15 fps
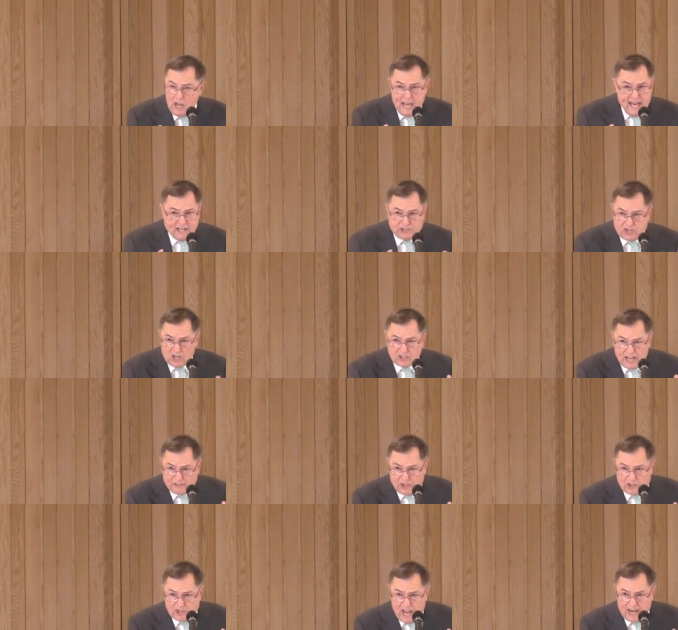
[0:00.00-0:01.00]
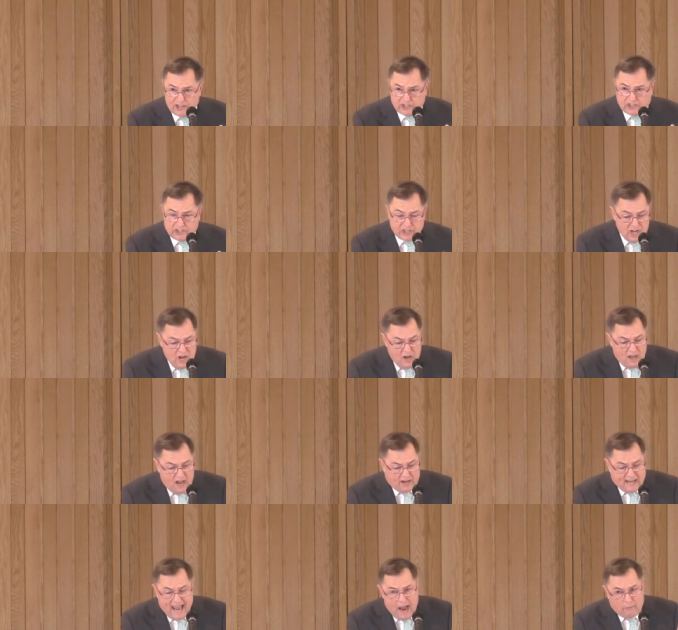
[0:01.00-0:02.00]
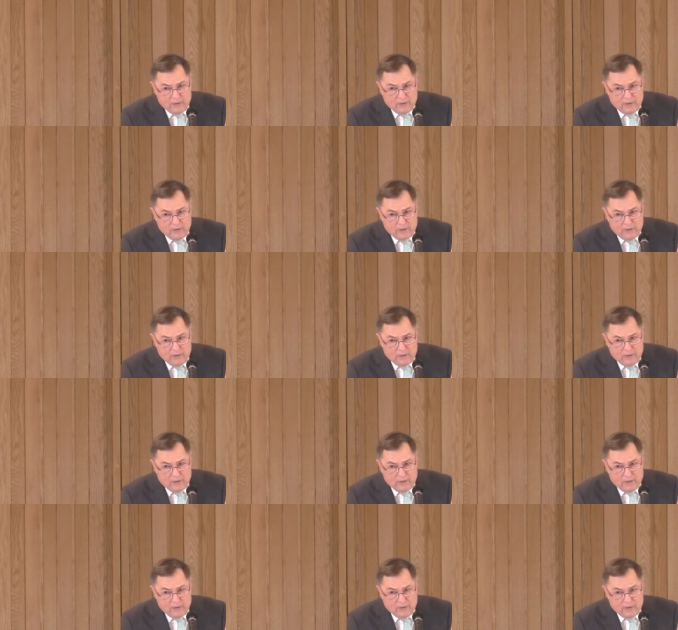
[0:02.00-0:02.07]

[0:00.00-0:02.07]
It's just like the Genesis account.